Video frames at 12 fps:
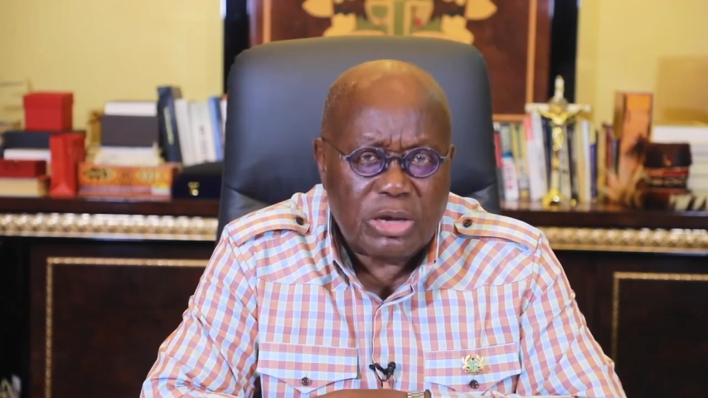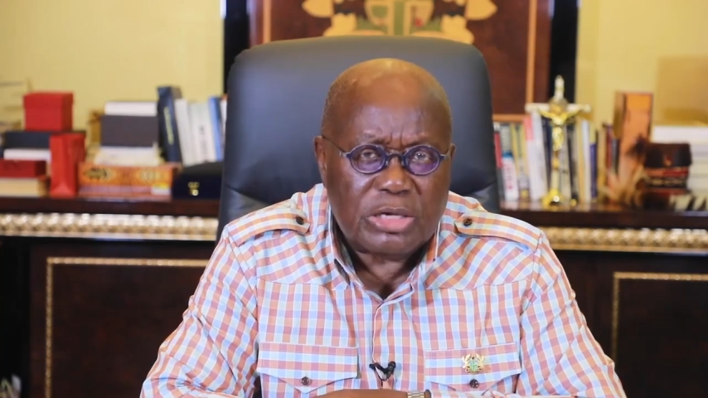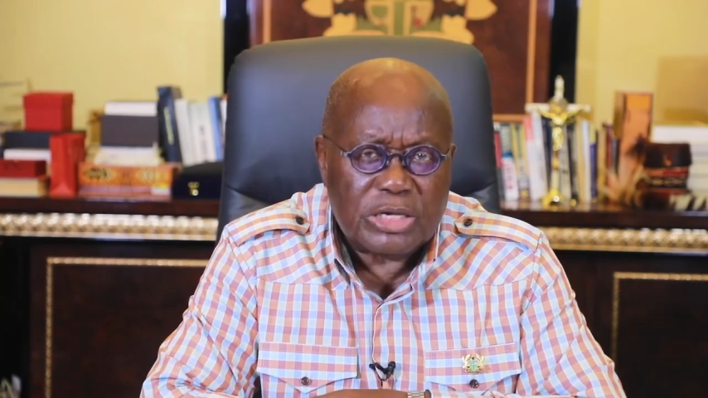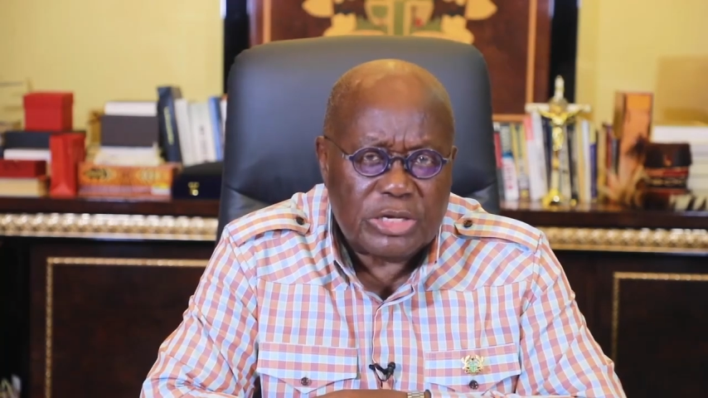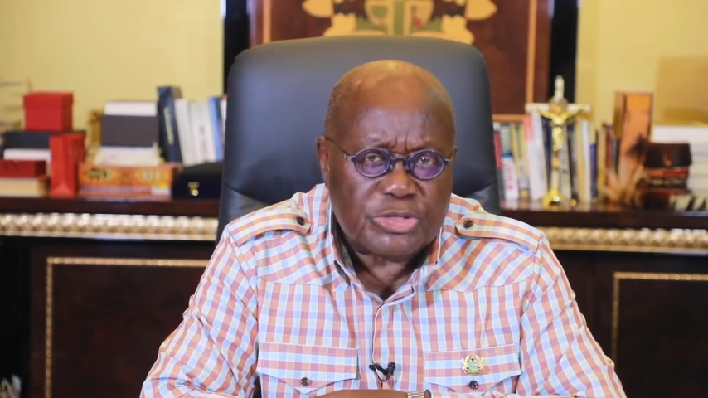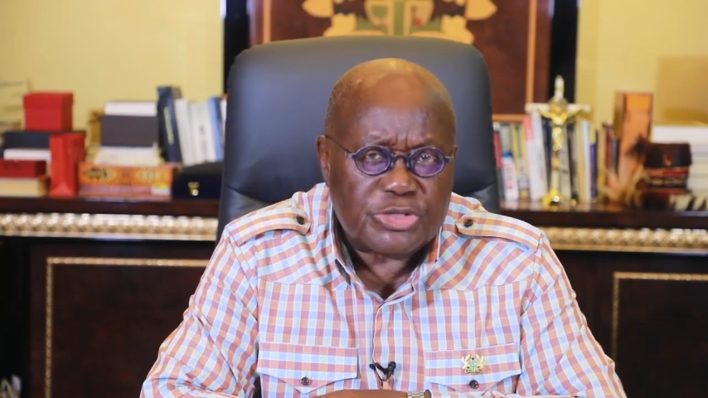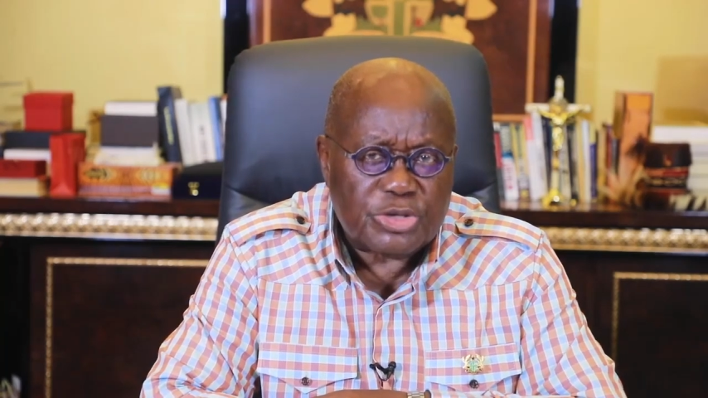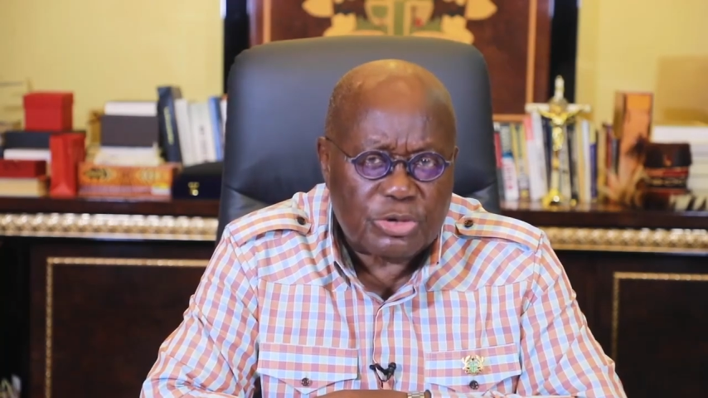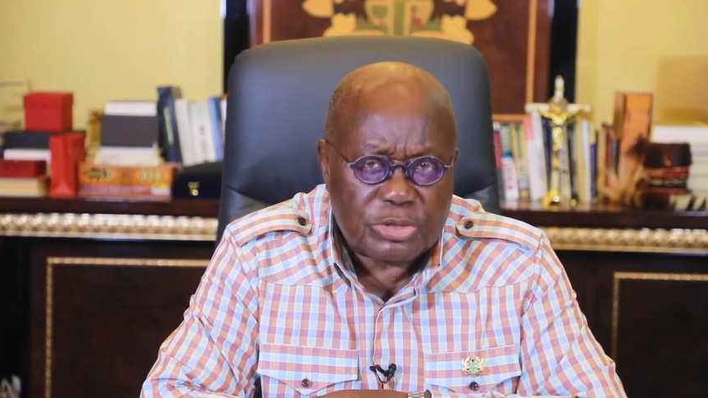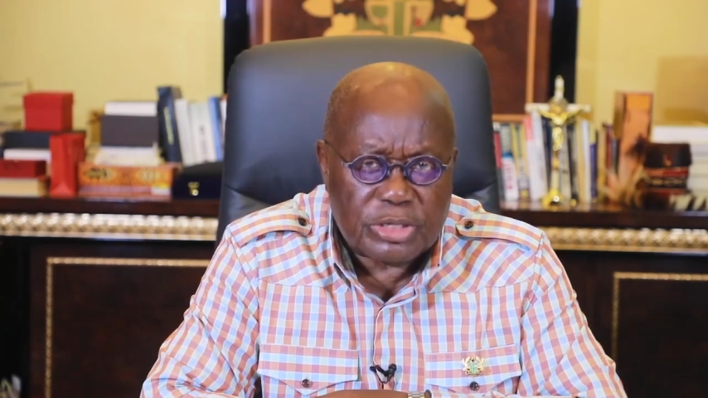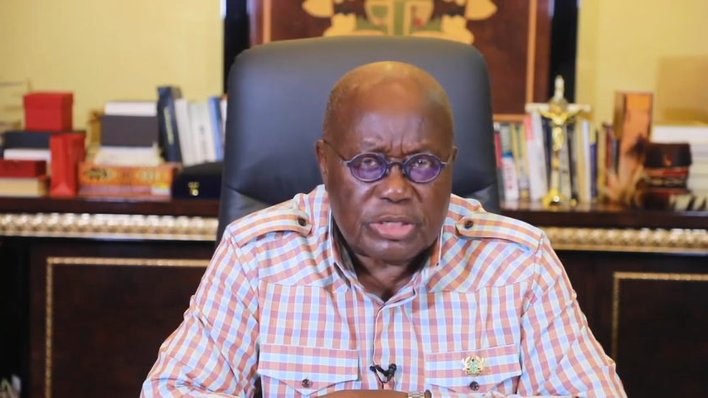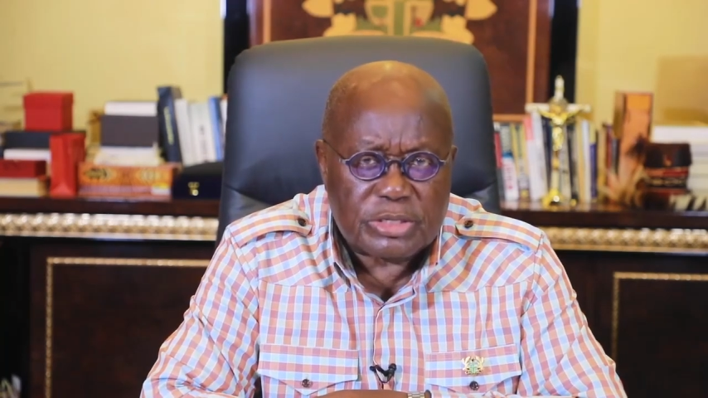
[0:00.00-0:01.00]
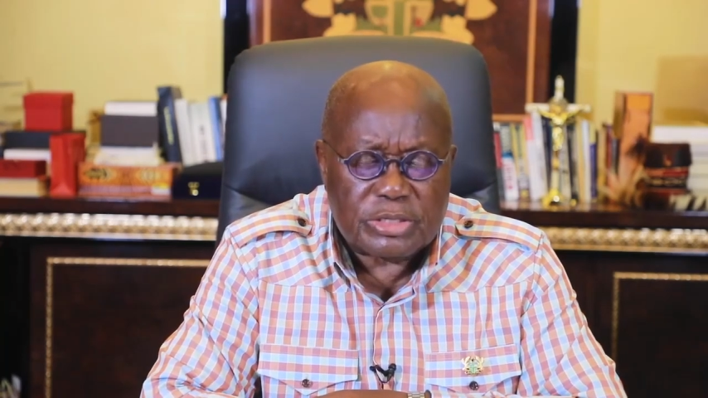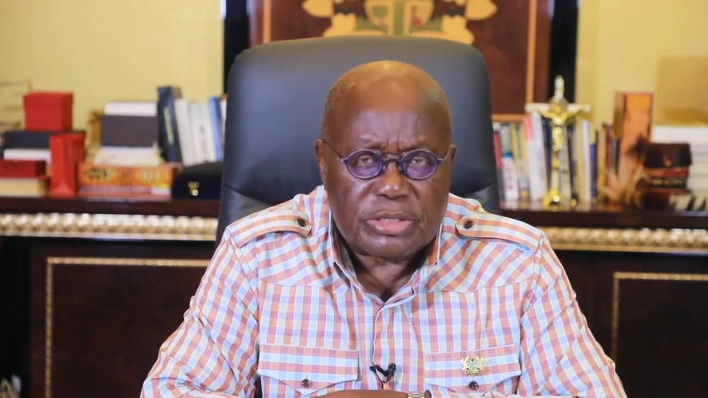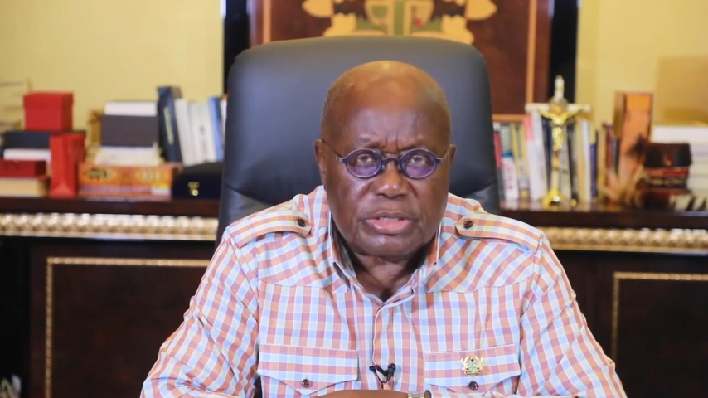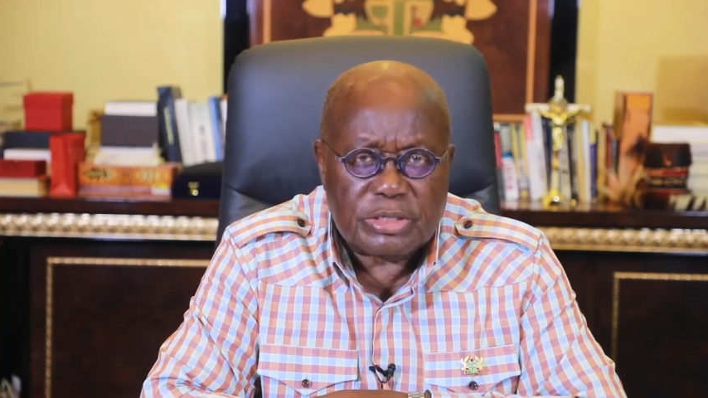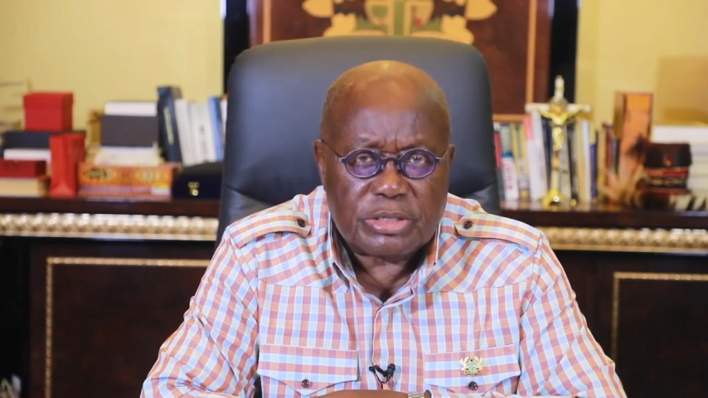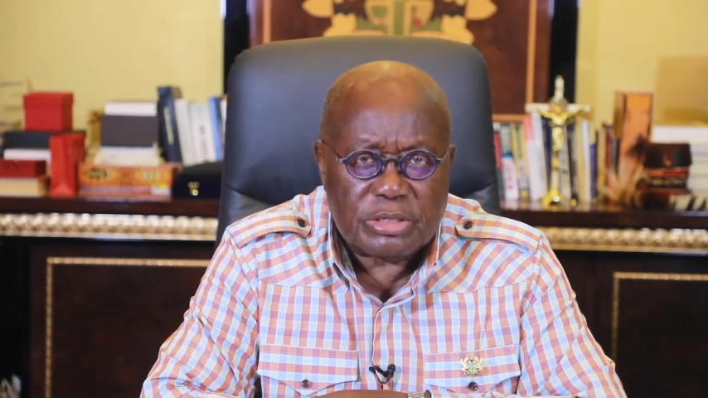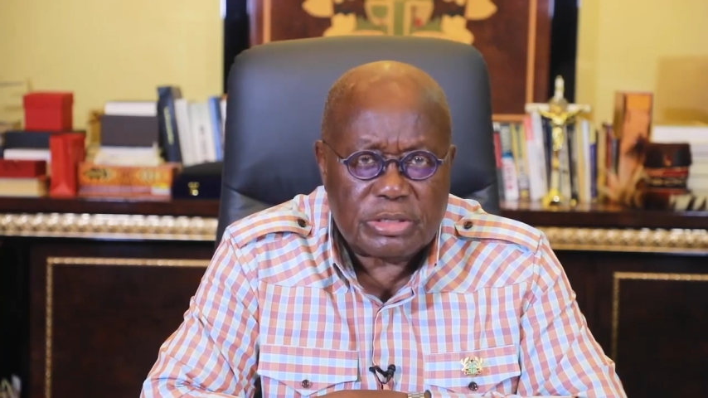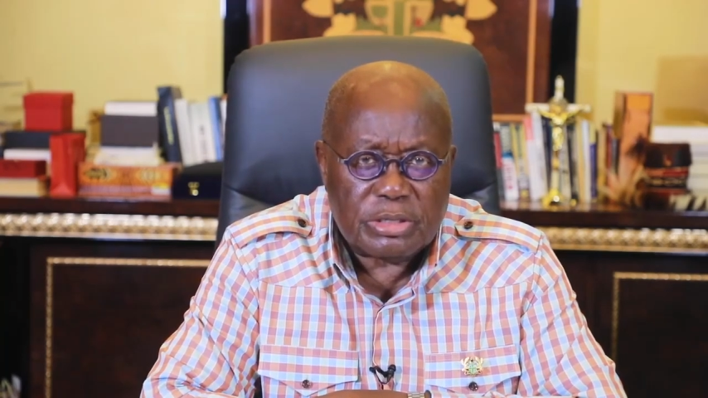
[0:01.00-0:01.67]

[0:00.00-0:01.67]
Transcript: on his shoulders.